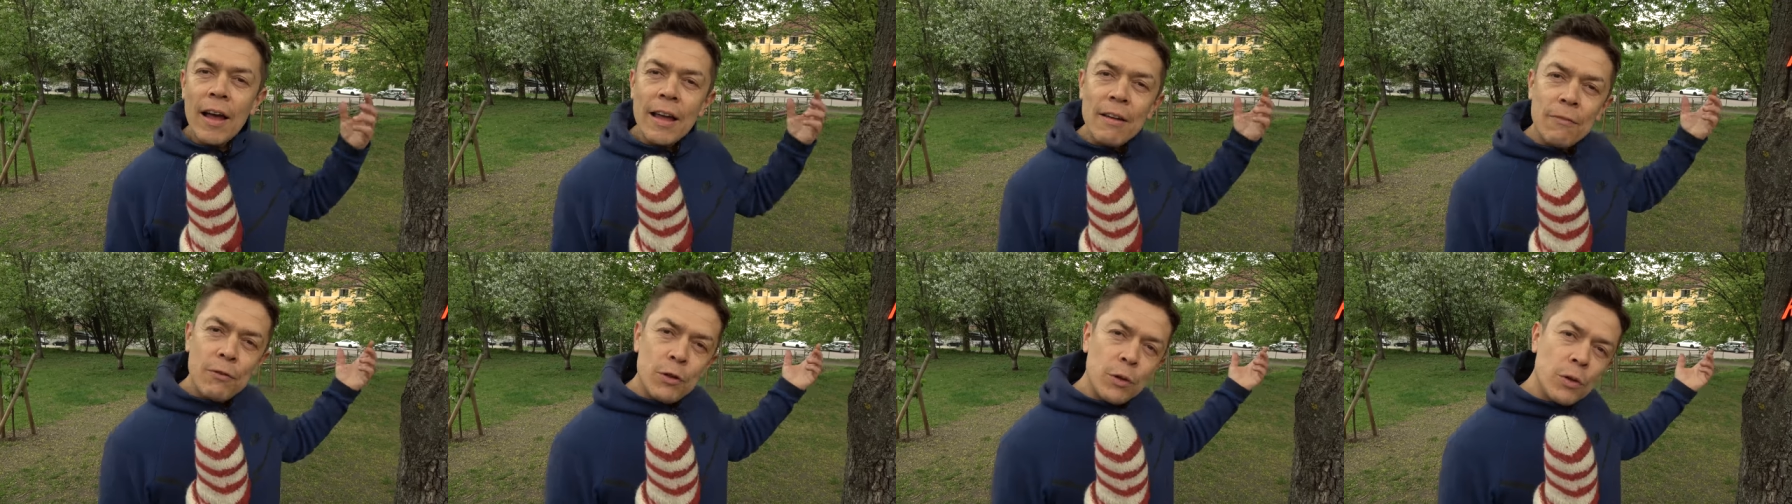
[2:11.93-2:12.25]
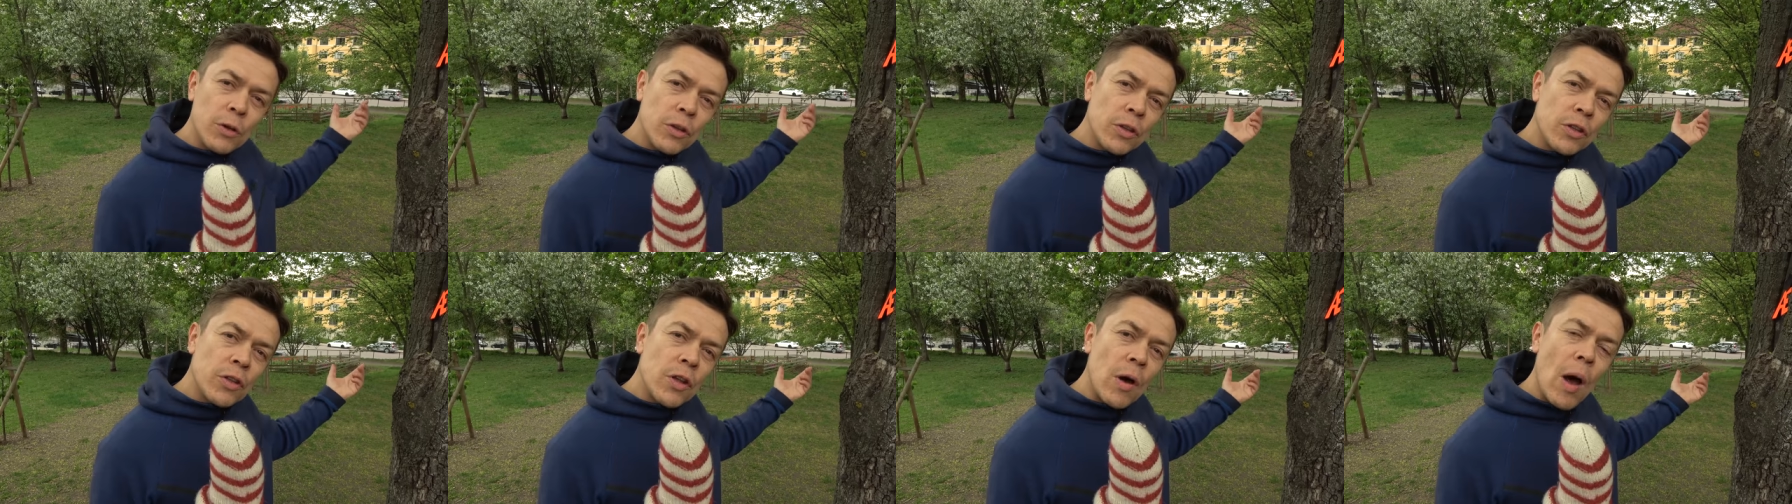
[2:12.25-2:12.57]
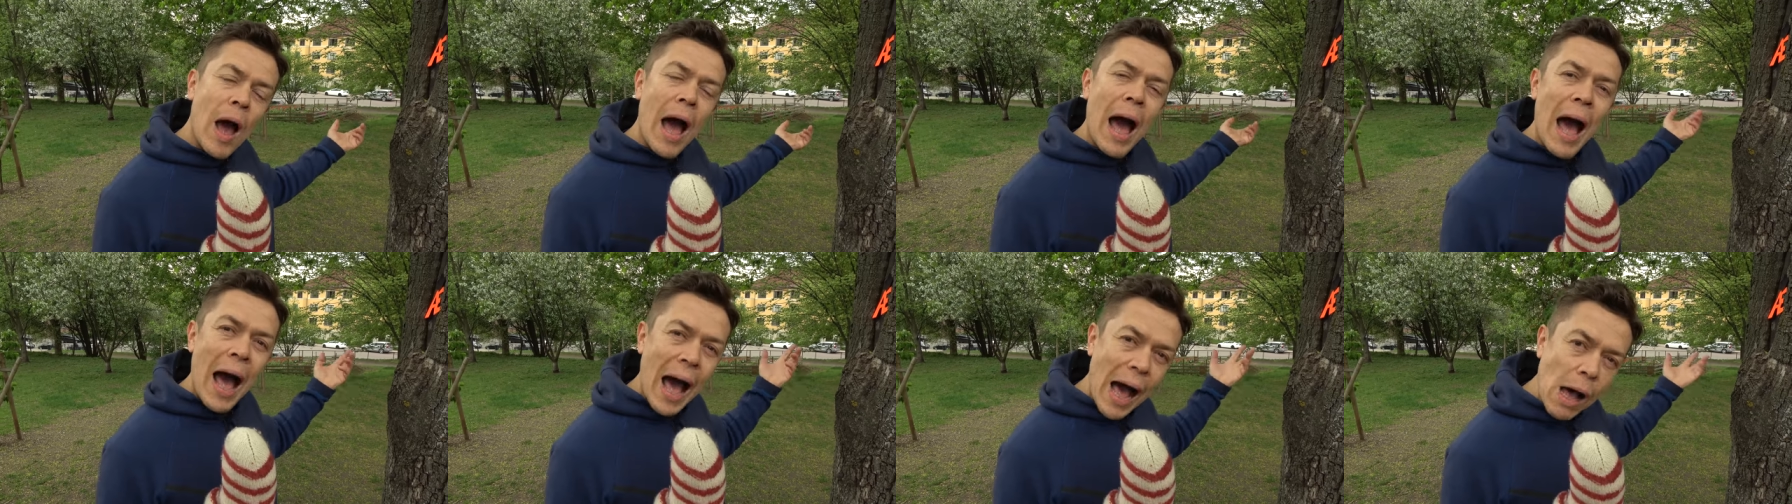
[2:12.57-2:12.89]
if you don't know
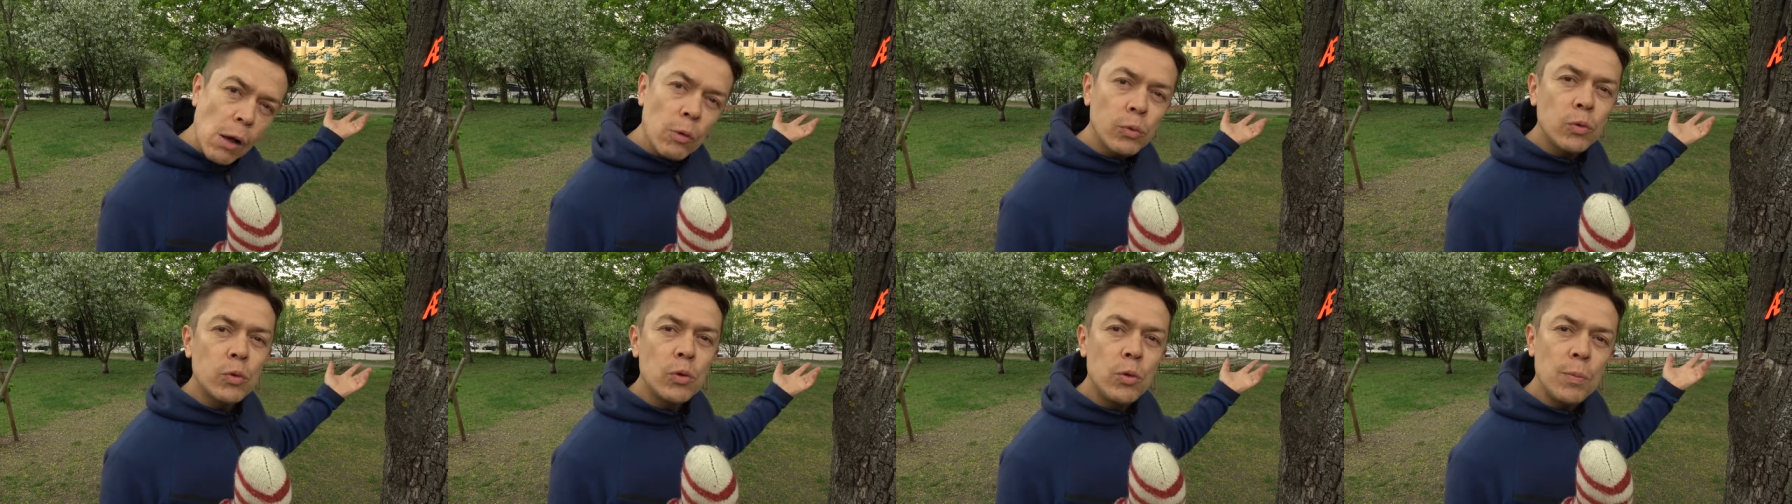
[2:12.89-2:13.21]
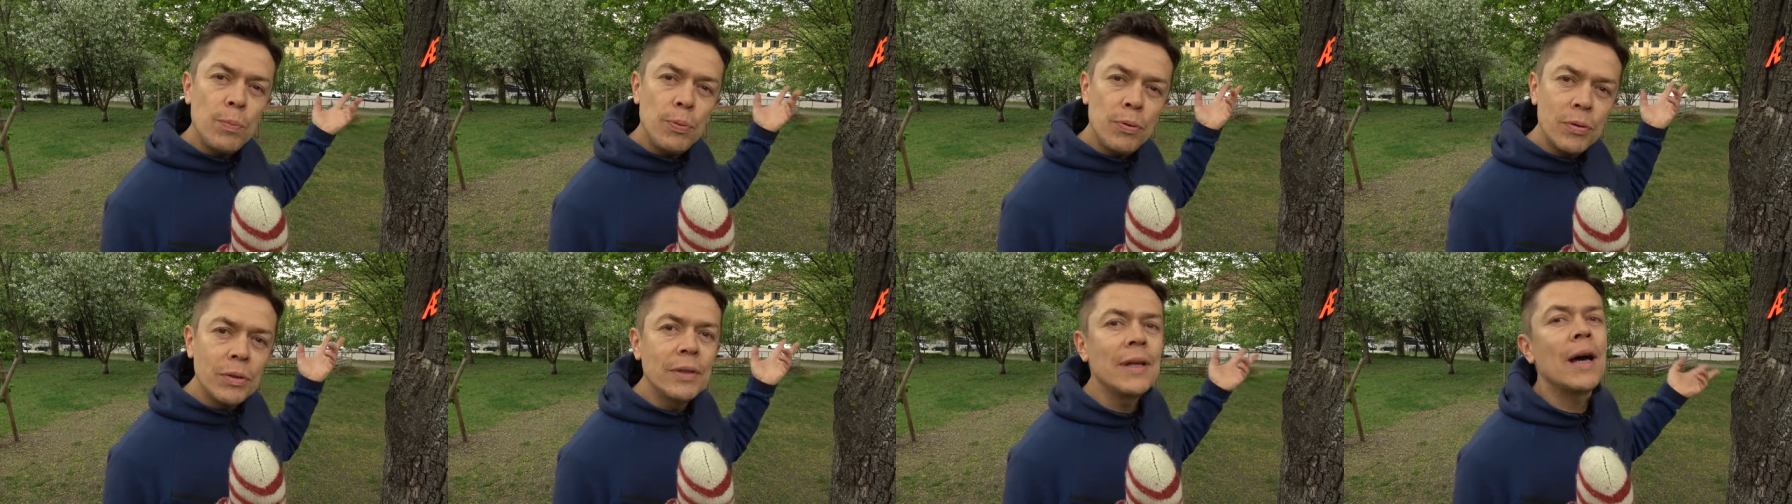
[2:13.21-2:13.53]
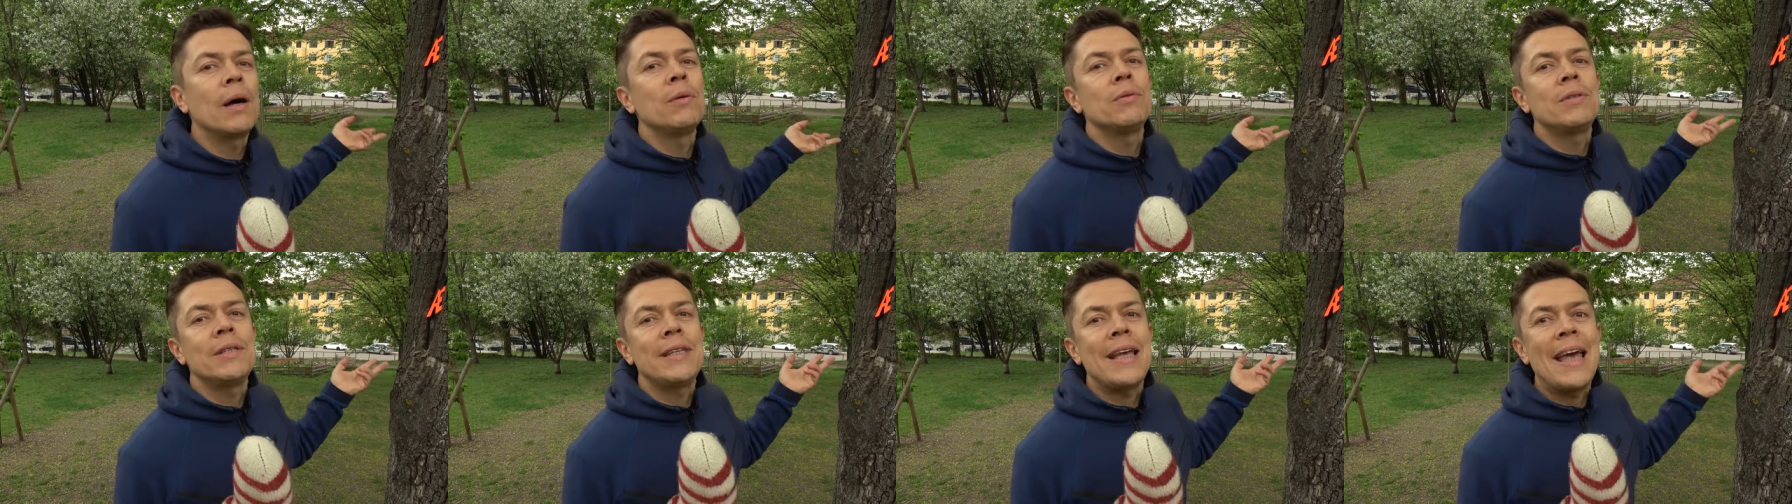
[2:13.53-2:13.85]
how to
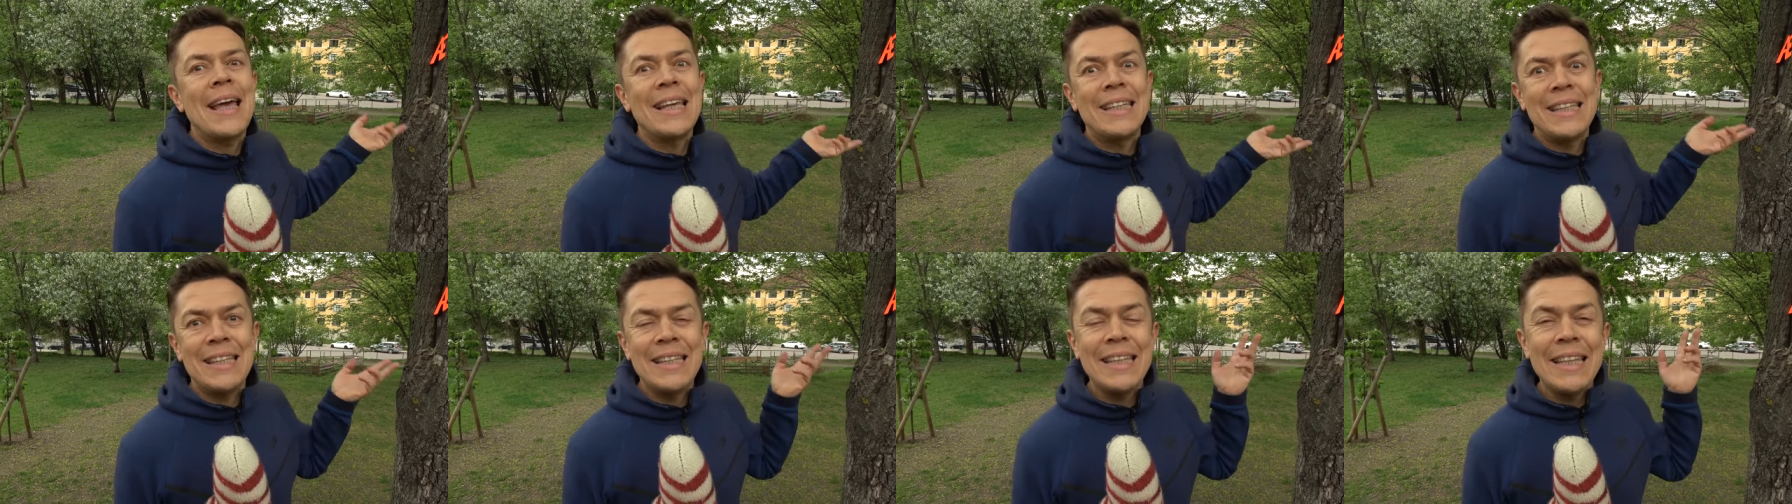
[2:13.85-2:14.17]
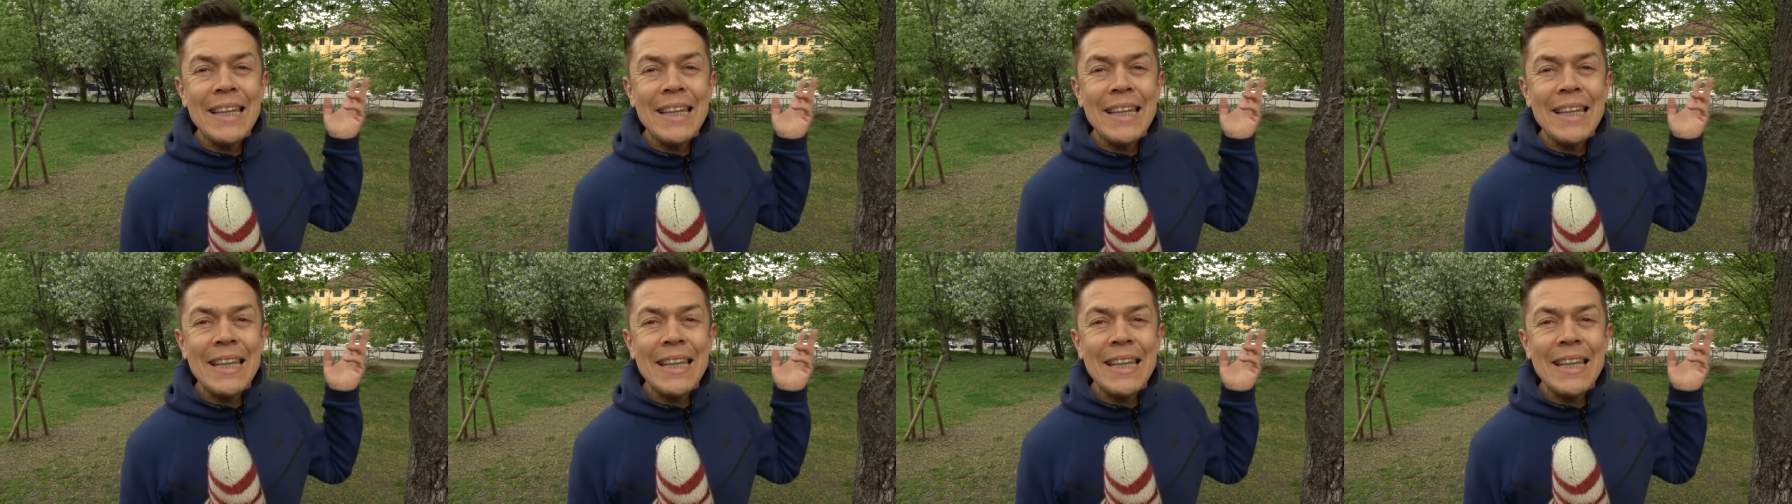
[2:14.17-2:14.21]
pronunciate